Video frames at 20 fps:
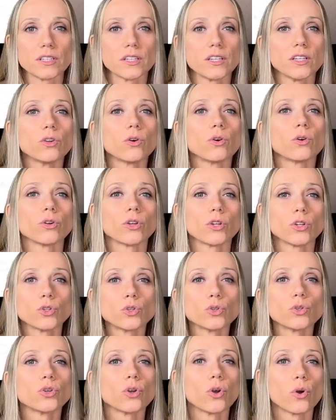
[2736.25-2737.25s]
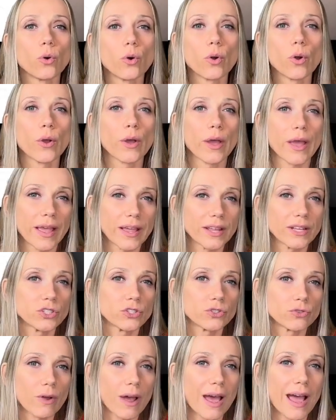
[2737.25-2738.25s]
in order to go and
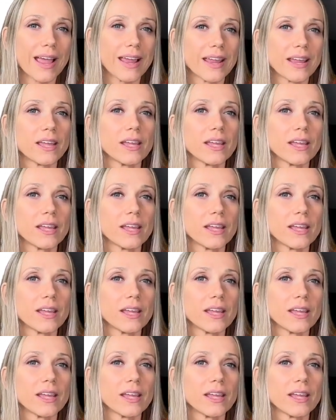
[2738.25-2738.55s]
dry